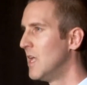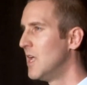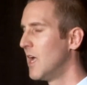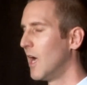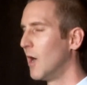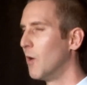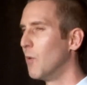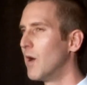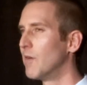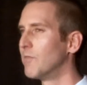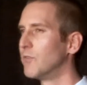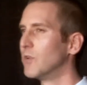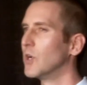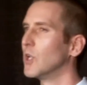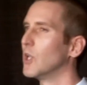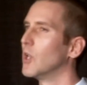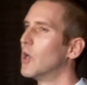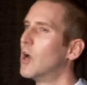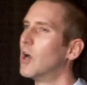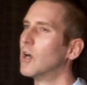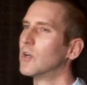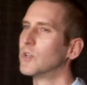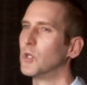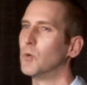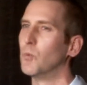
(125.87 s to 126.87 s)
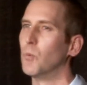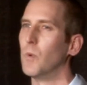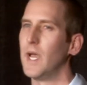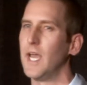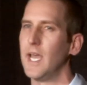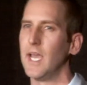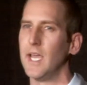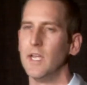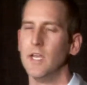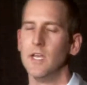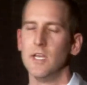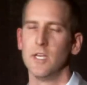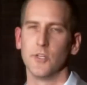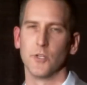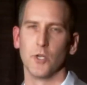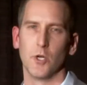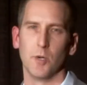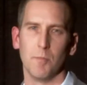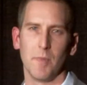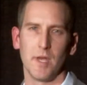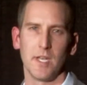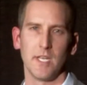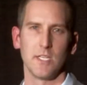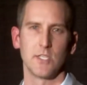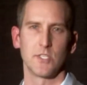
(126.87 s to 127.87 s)
However, along the way, there are
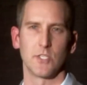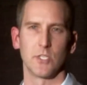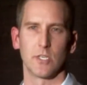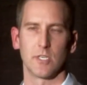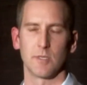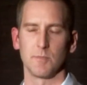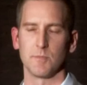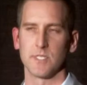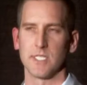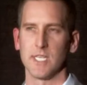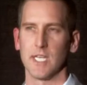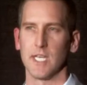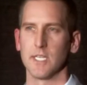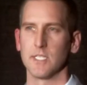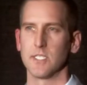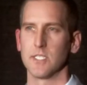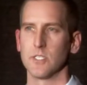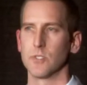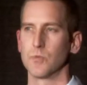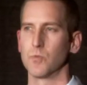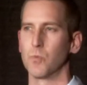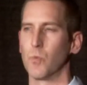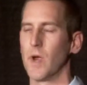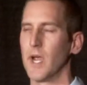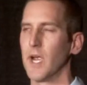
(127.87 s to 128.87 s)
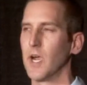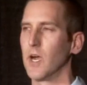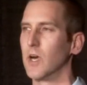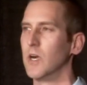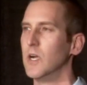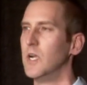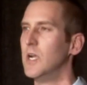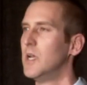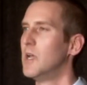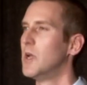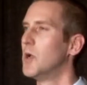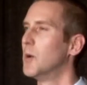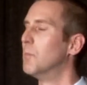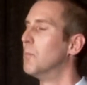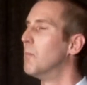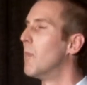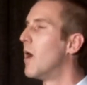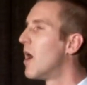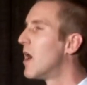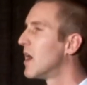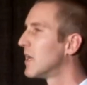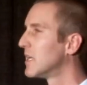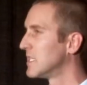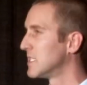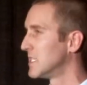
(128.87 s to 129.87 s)
many circumstances where
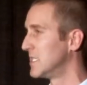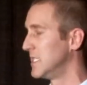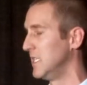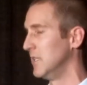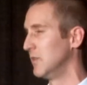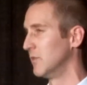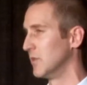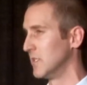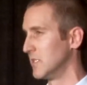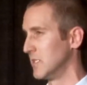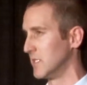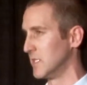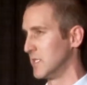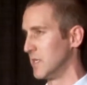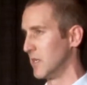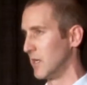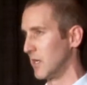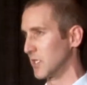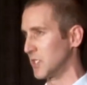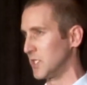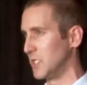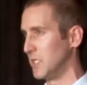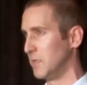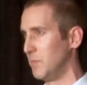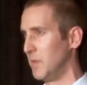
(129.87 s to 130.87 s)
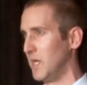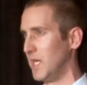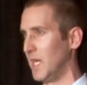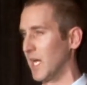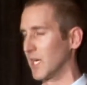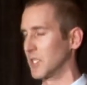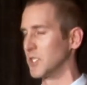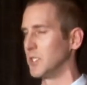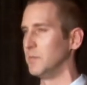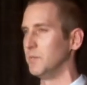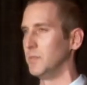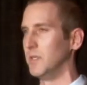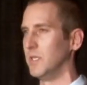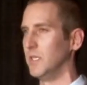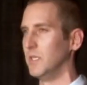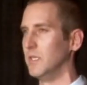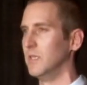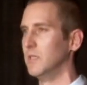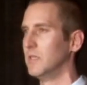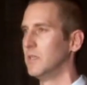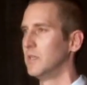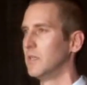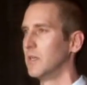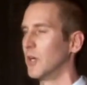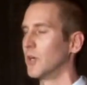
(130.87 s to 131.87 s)
modest decreases in oxygen may actually be
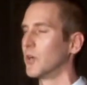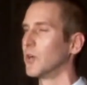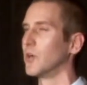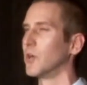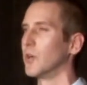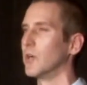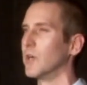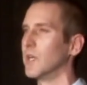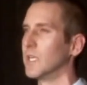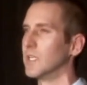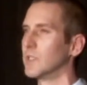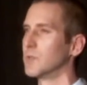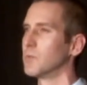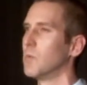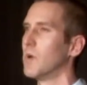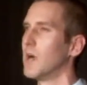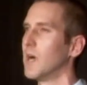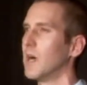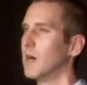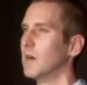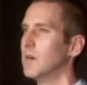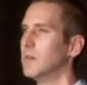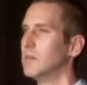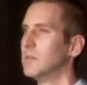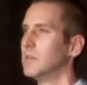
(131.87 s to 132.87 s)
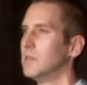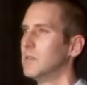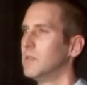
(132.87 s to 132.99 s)
occurring as well.